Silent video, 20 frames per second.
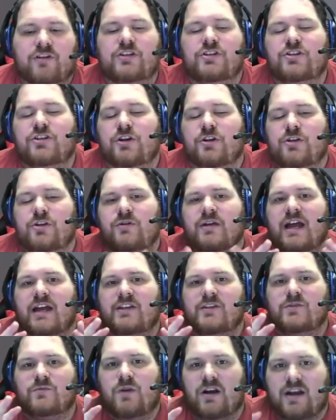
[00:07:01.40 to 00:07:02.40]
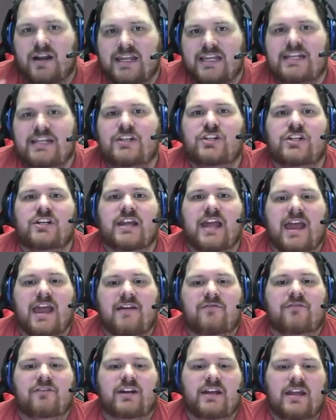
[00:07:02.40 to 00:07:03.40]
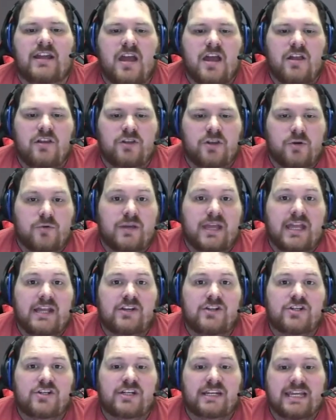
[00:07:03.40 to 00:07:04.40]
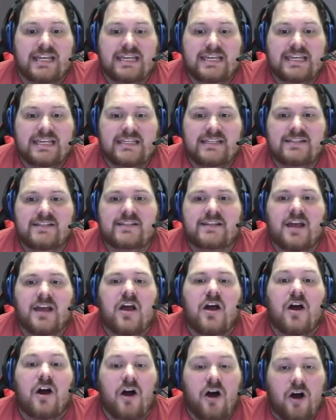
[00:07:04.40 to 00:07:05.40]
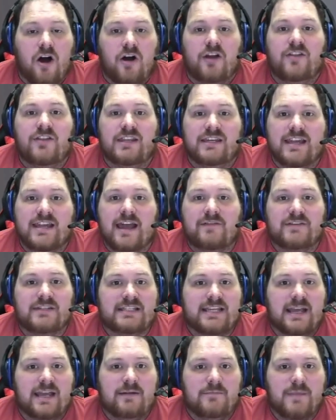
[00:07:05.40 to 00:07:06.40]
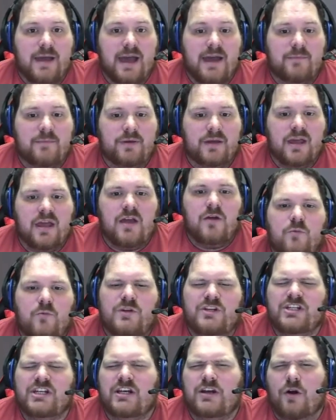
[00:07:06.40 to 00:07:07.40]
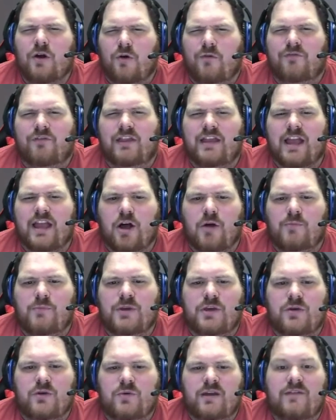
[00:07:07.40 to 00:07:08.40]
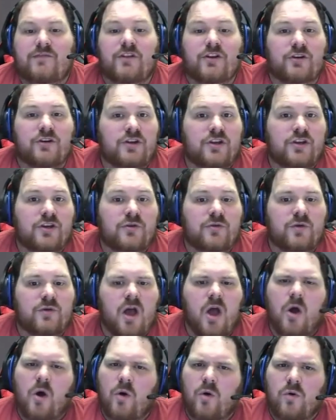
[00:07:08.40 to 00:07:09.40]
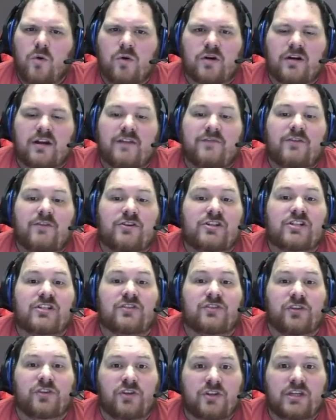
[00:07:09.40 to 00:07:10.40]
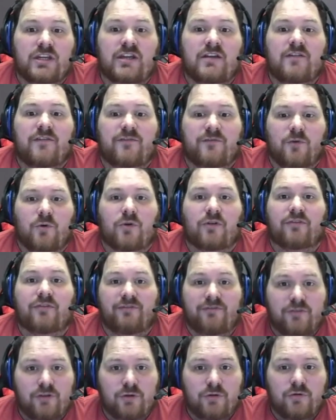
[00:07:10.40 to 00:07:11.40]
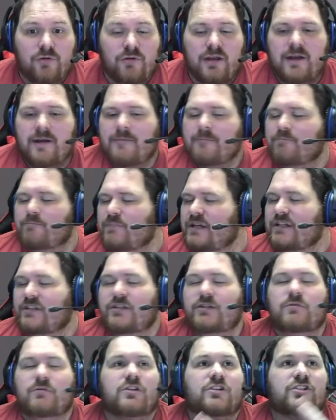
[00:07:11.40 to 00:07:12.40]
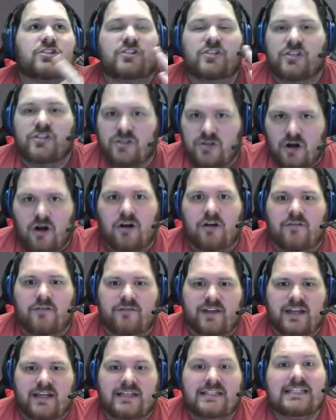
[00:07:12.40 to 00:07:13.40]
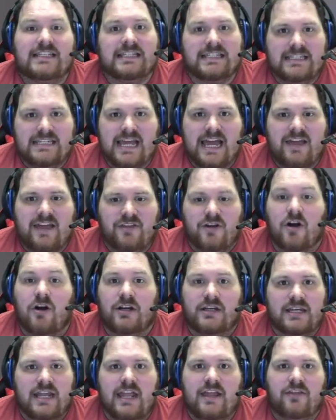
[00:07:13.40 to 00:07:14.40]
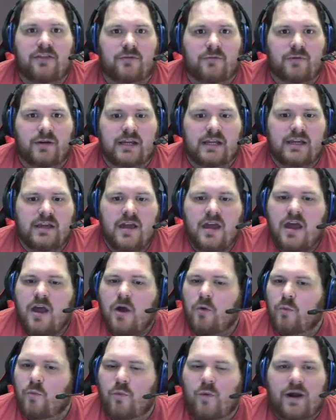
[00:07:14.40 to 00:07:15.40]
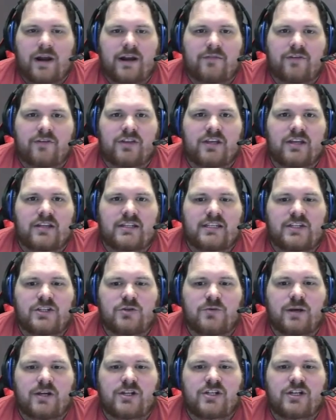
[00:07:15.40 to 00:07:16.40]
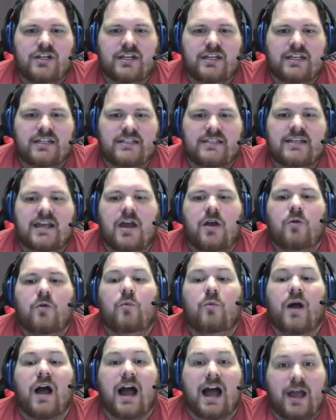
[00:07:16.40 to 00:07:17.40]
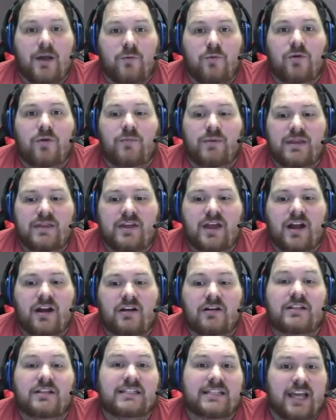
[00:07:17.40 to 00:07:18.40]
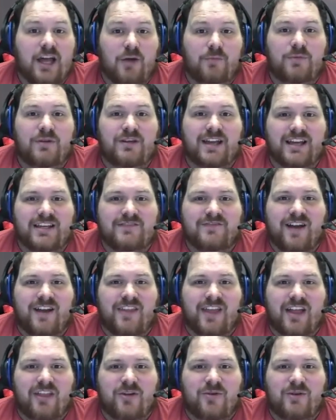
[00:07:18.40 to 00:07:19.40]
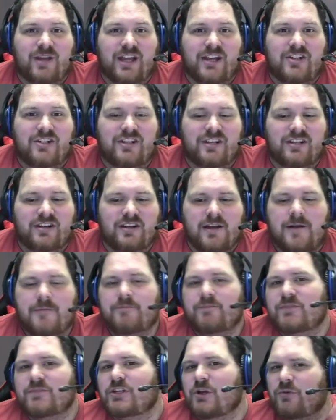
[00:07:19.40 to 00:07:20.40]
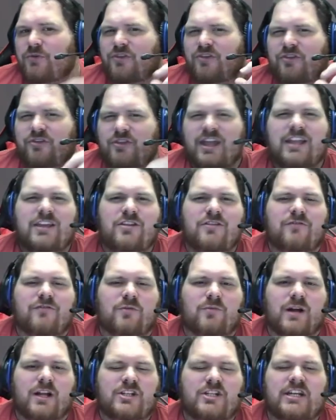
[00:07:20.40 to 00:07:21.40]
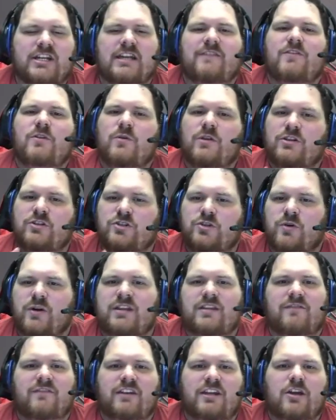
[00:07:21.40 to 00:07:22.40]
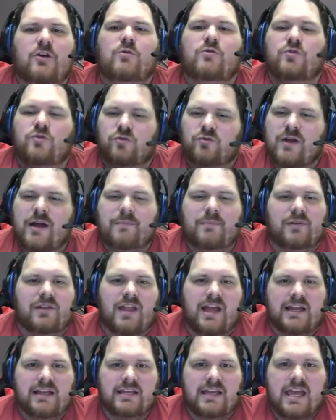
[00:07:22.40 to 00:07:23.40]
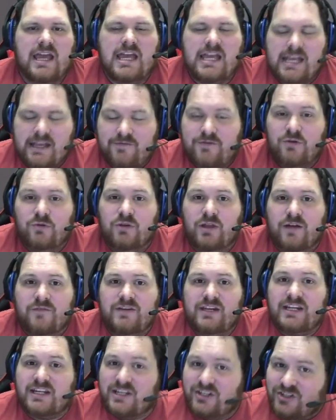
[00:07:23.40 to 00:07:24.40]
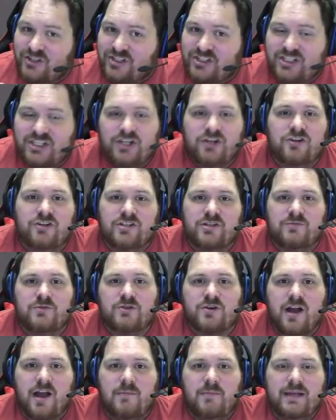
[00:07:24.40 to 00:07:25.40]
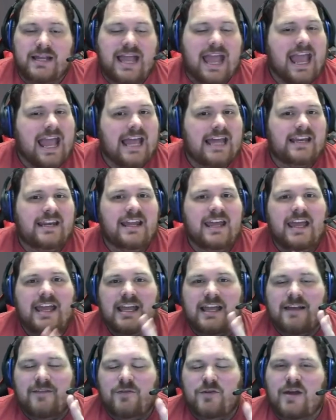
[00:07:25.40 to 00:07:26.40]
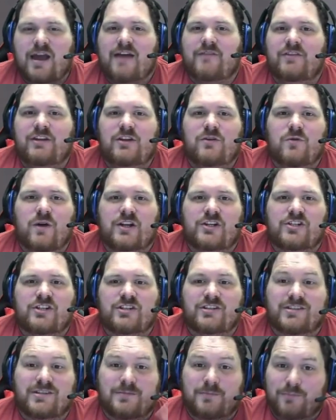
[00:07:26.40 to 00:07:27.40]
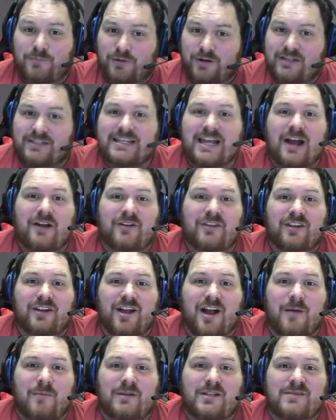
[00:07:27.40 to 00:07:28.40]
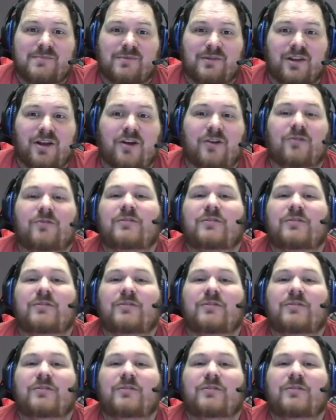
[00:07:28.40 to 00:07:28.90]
and show you guys where each and every location is on the Navesgane map, which can hopefully help you if you're new or if you're just looking for food because you are starving to death on day 3. Whatever the situation is, I will be there to help you guys find that location. So thank you for watching. If you enjoyed the video, drop a like. If you loved it, consider subscribing. And if you have any questions, put it down in the comments below.